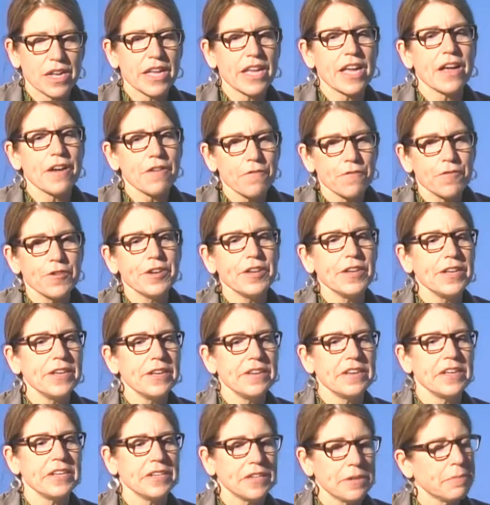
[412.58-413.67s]
every
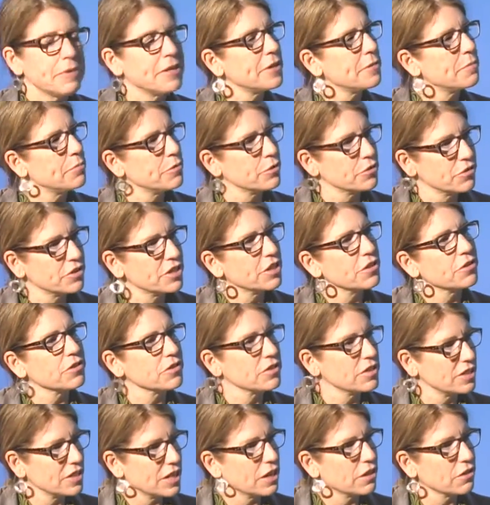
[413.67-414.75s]
independent
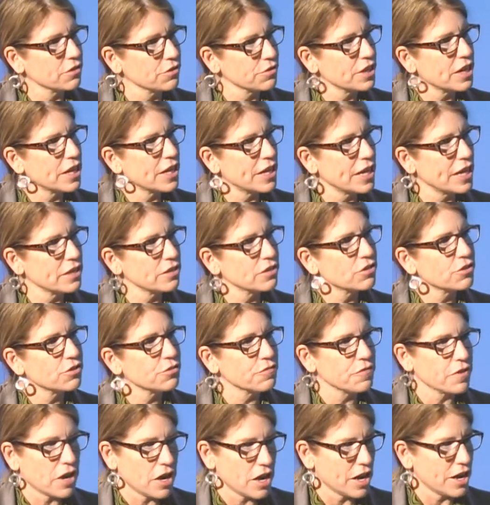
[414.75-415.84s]
bookseller that has
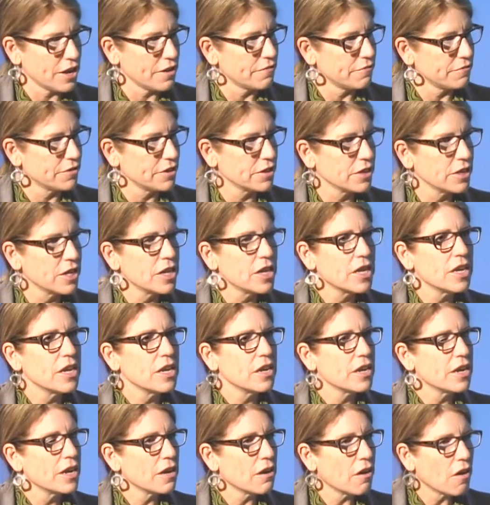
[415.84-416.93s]
survived
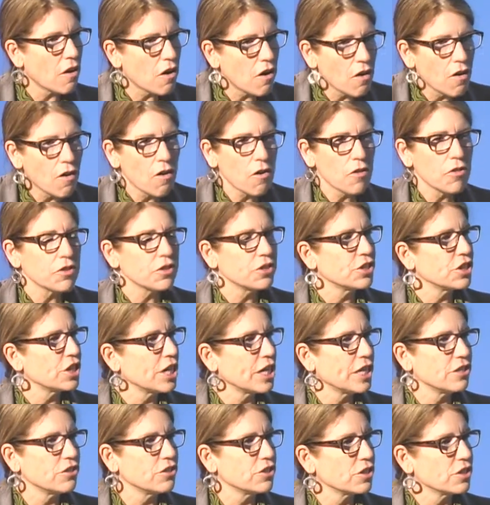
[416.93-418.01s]
all the
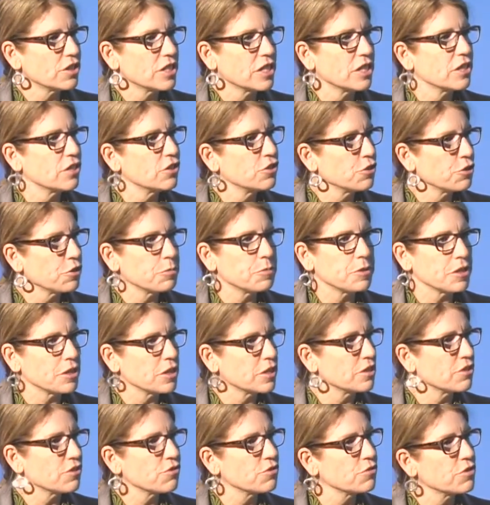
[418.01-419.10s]
changes and the
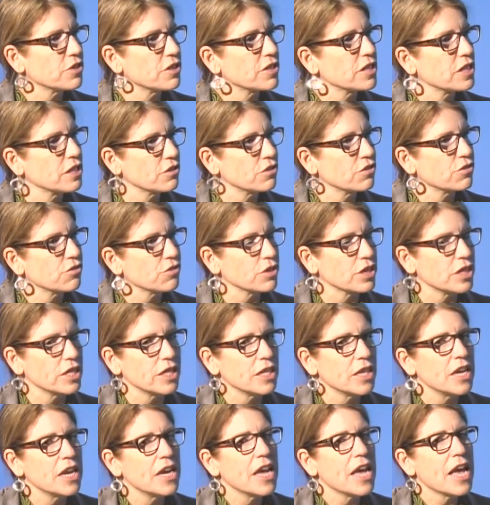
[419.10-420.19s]
turbulence through this industry
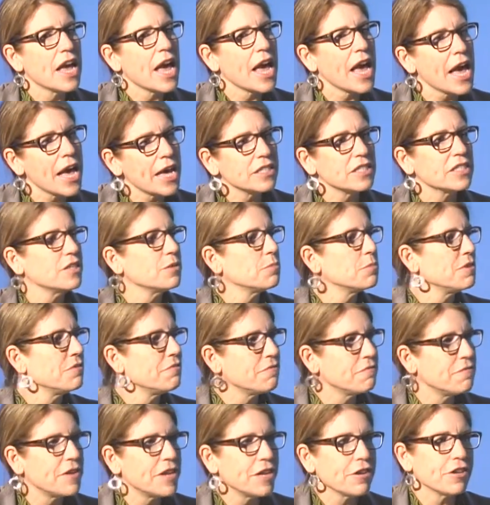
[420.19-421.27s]
has to be
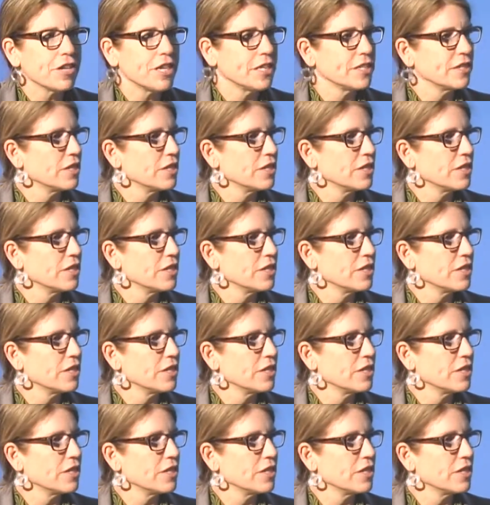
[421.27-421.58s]
very in